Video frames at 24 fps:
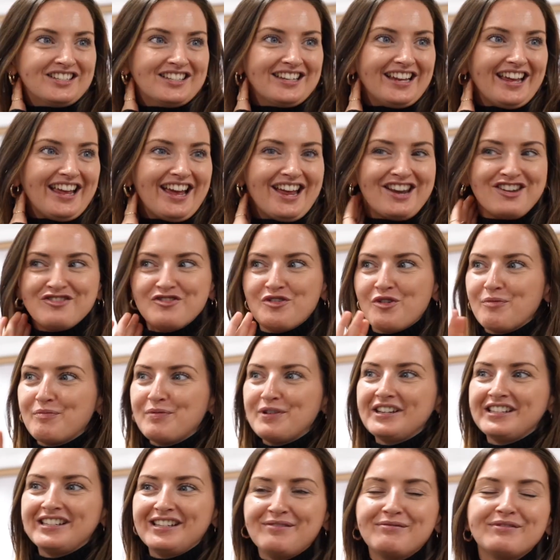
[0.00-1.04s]
today, and nobody
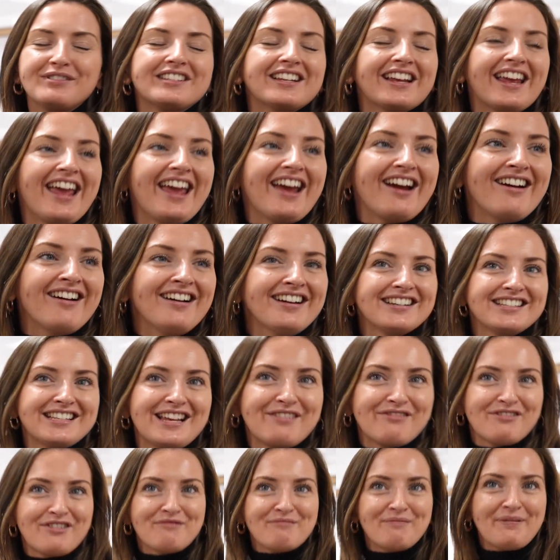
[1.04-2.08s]
seems to care except
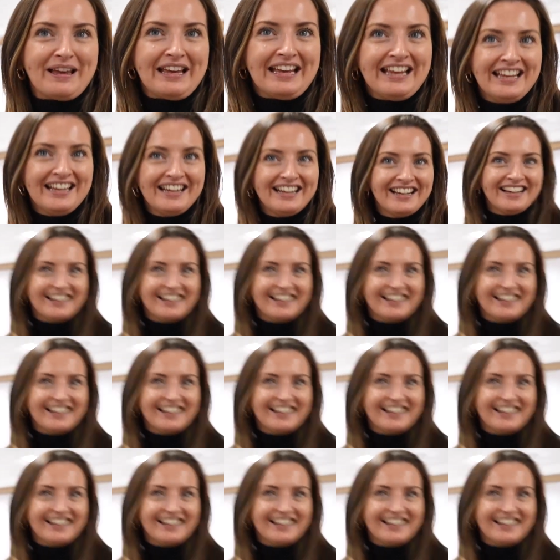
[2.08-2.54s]
for me.